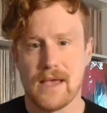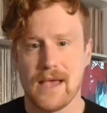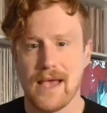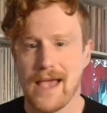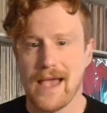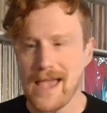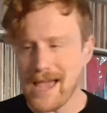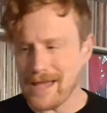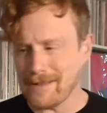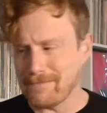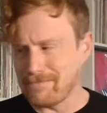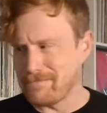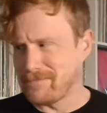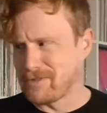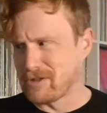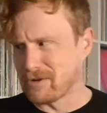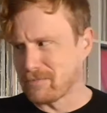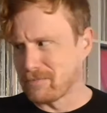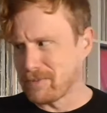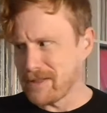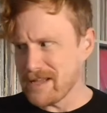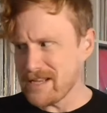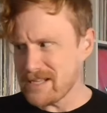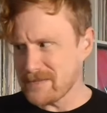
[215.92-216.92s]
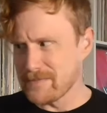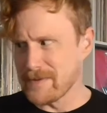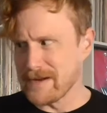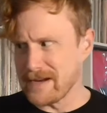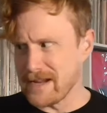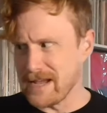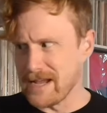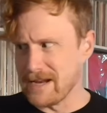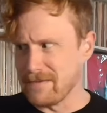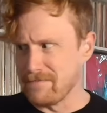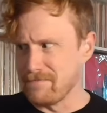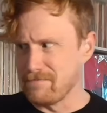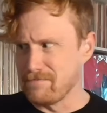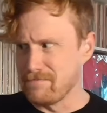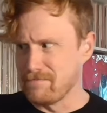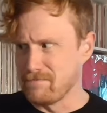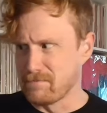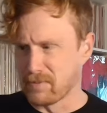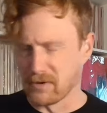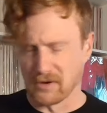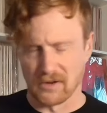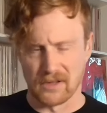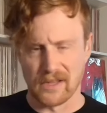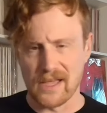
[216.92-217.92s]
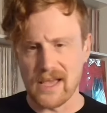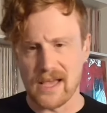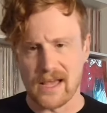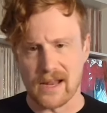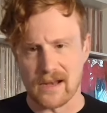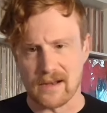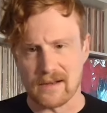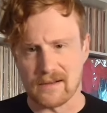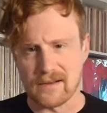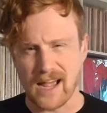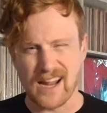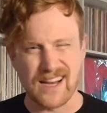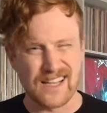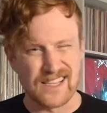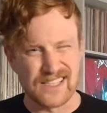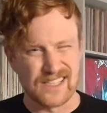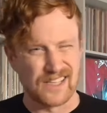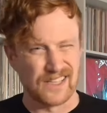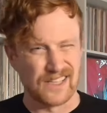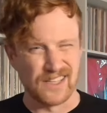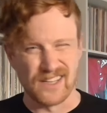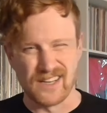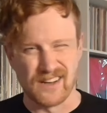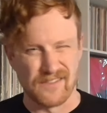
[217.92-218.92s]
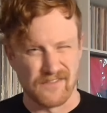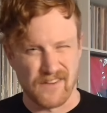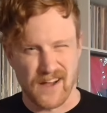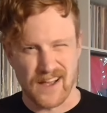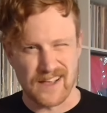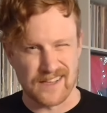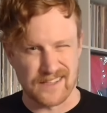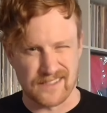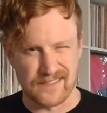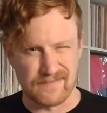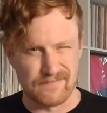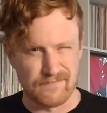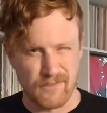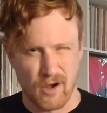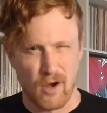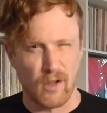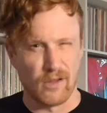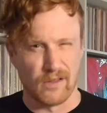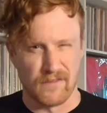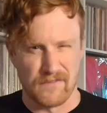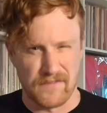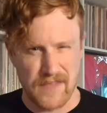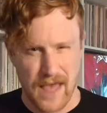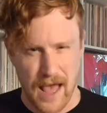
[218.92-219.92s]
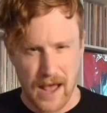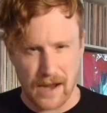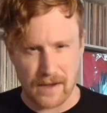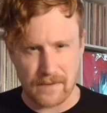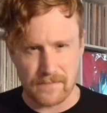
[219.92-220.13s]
and their placement in Berlin kind of solidifies all of that.